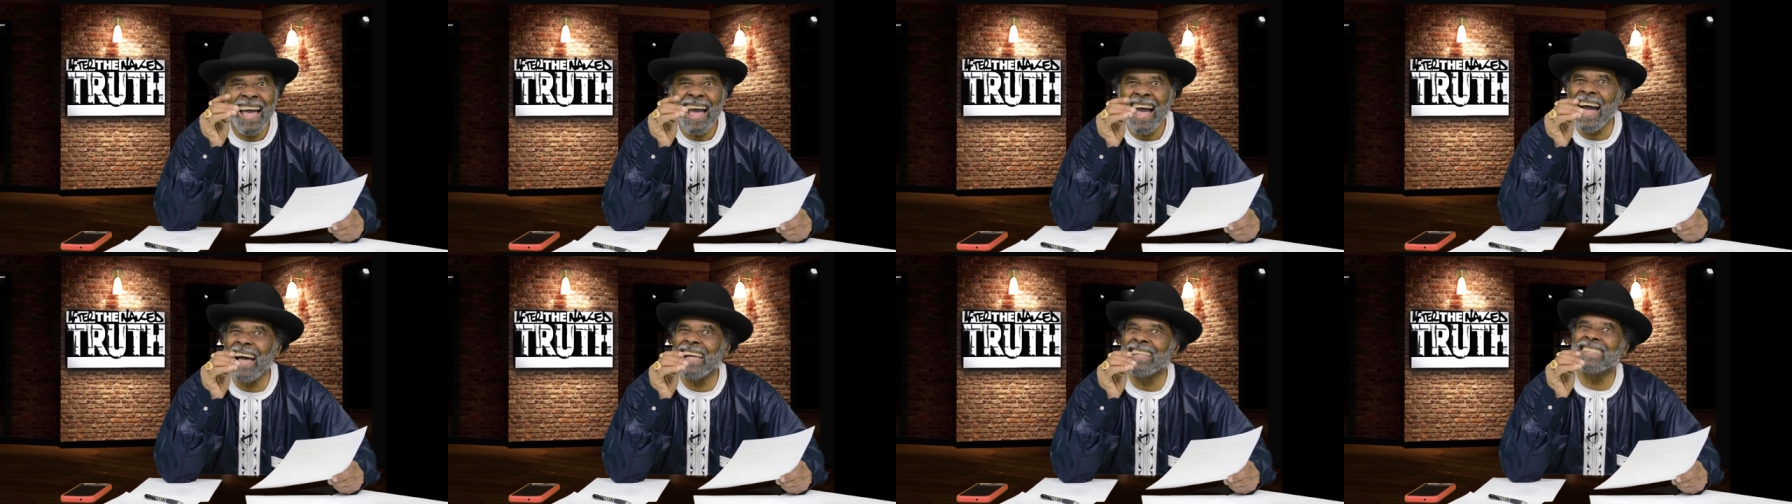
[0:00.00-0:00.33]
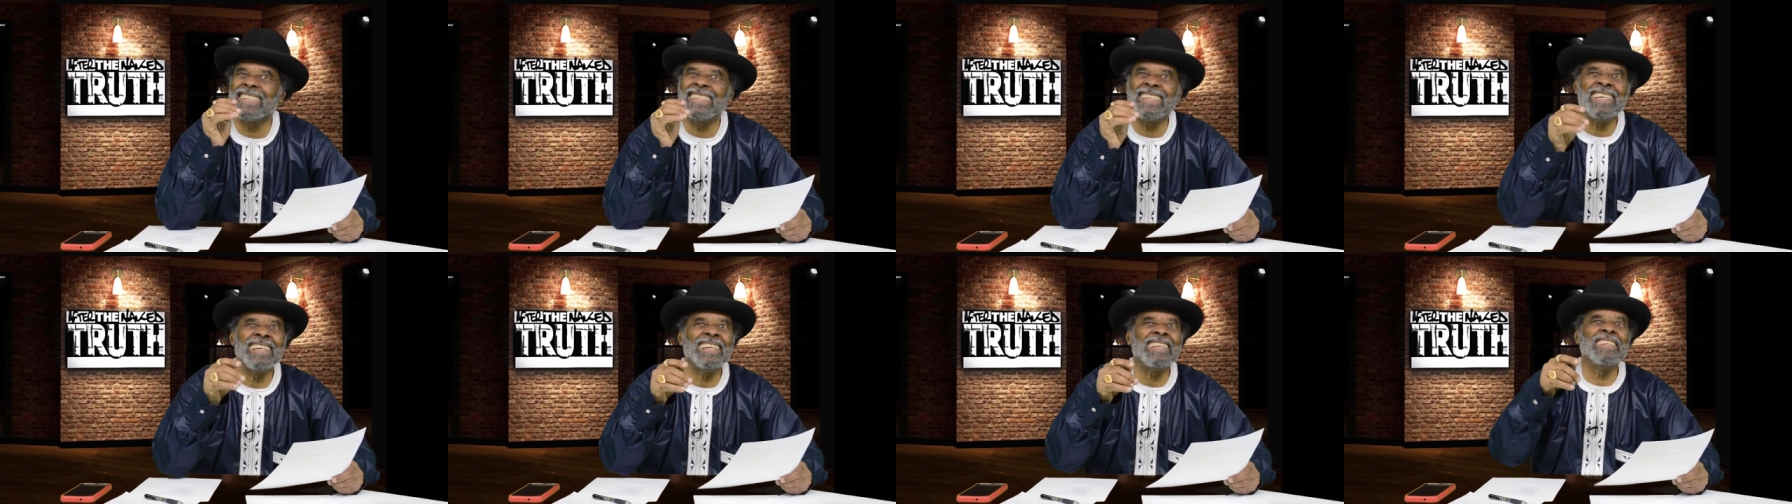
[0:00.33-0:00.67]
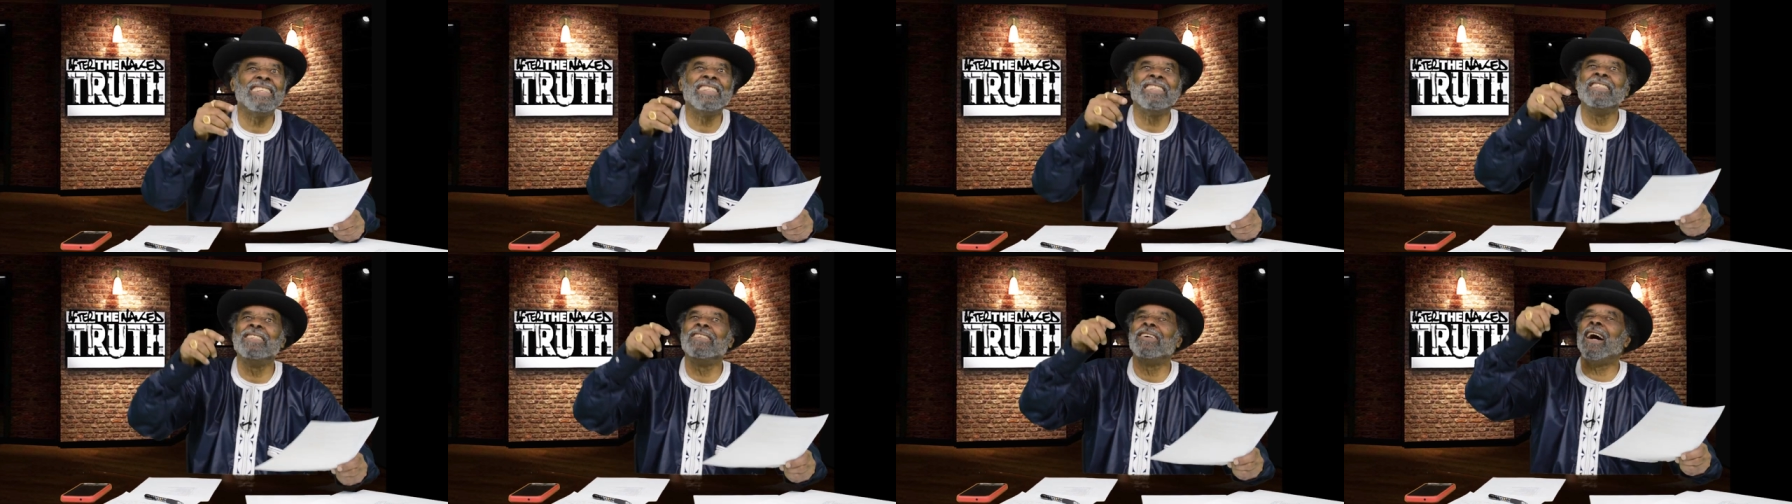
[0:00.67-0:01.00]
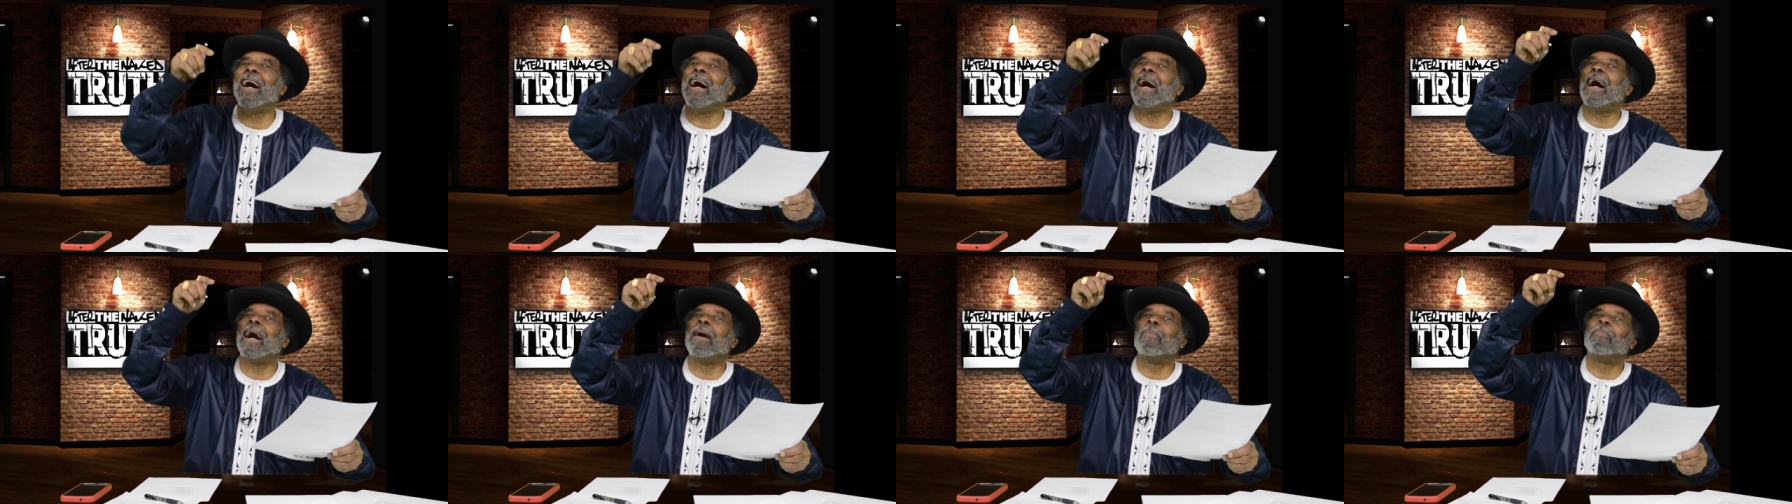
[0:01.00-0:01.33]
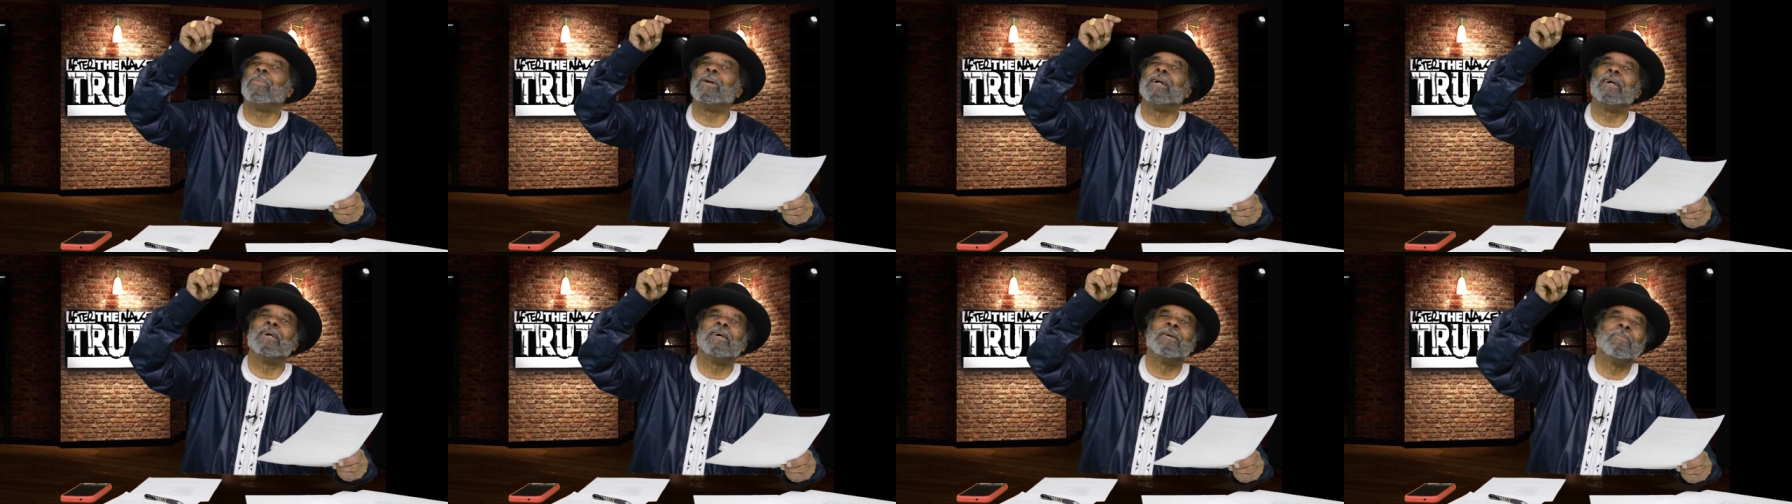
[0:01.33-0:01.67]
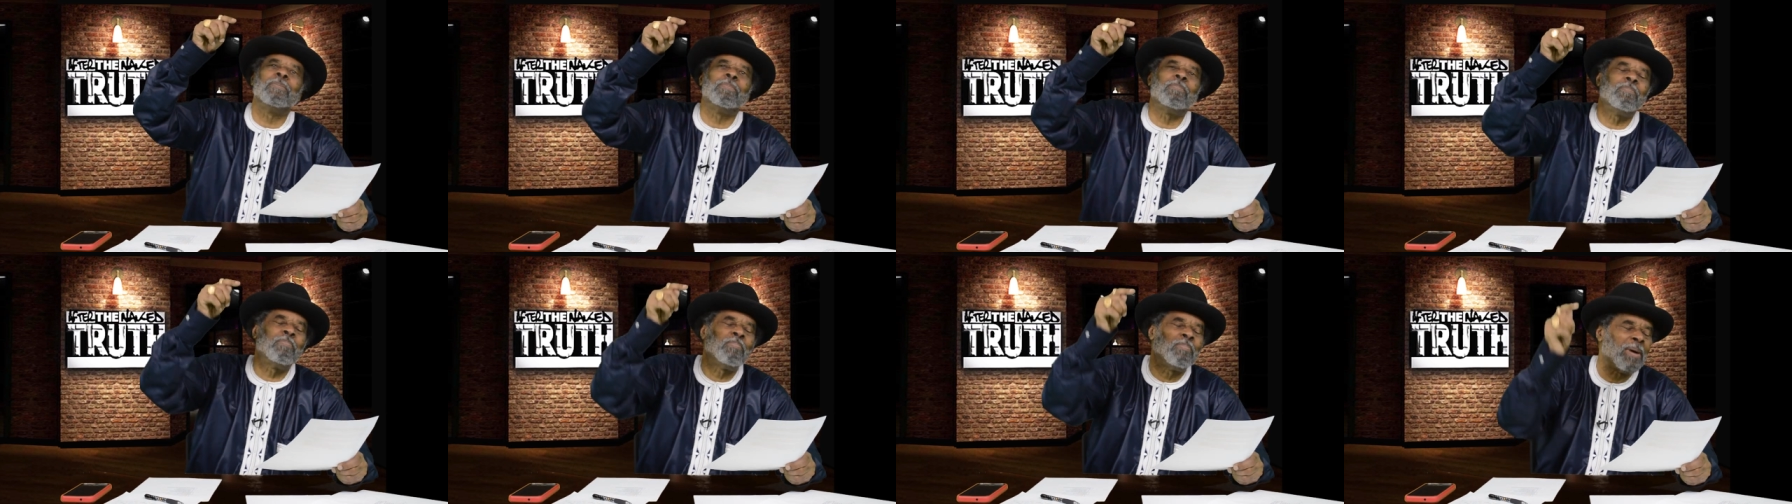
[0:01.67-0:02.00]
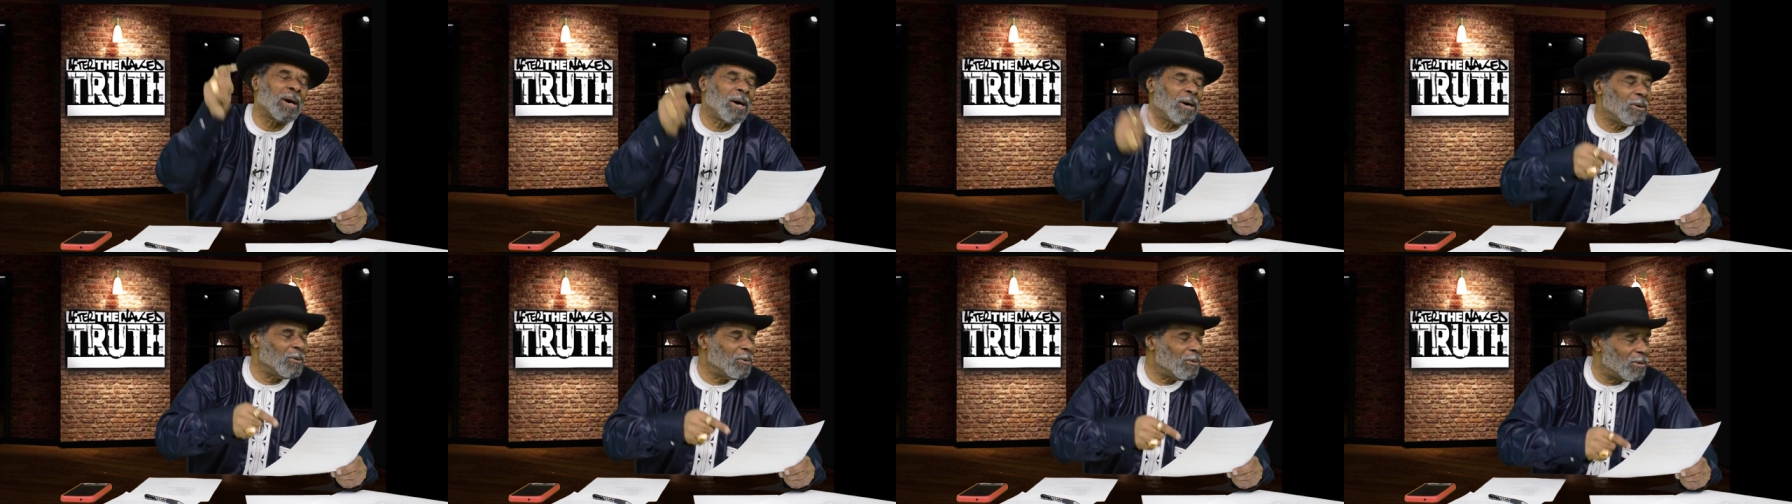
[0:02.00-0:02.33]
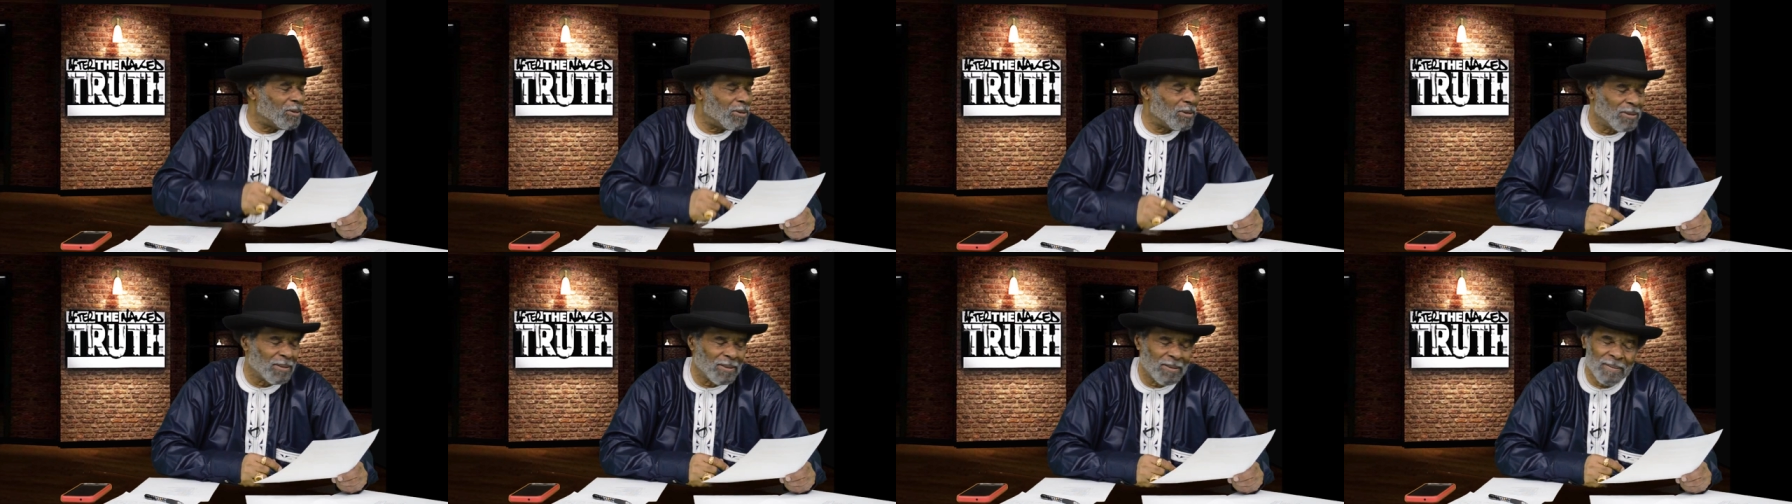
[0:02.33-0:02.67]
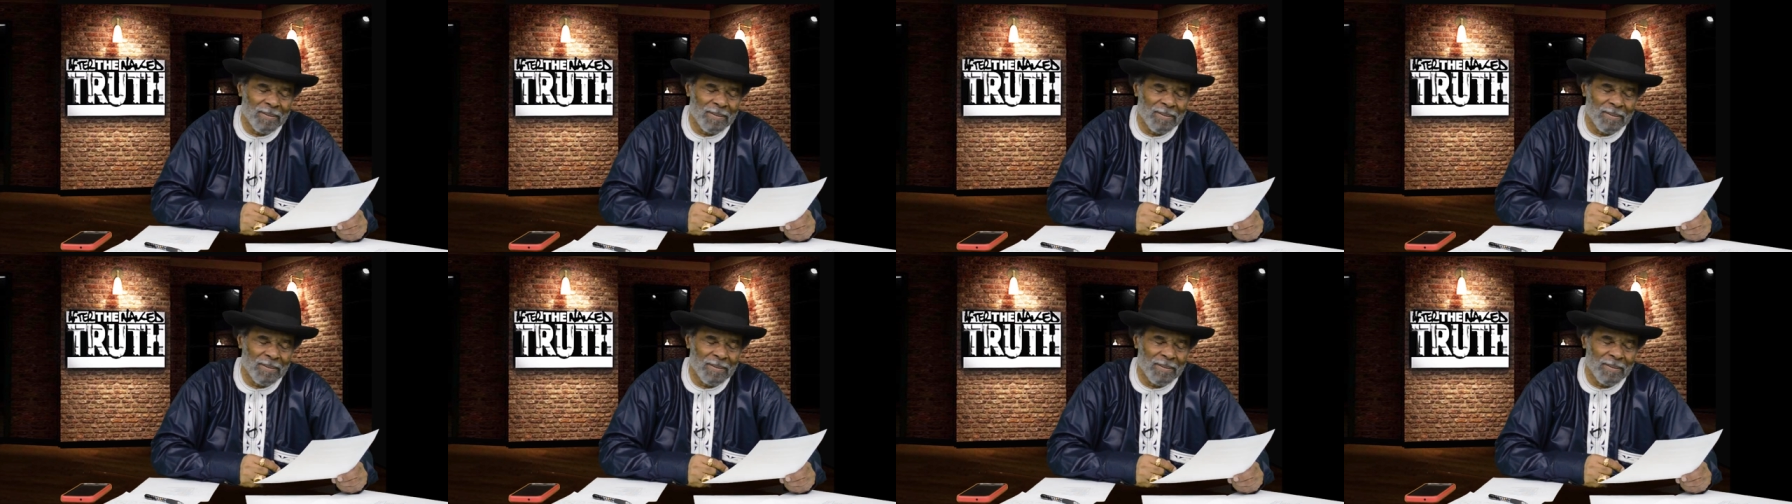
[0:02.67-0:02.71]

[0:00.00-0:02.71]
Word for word: I'm telling you, I'm unbought,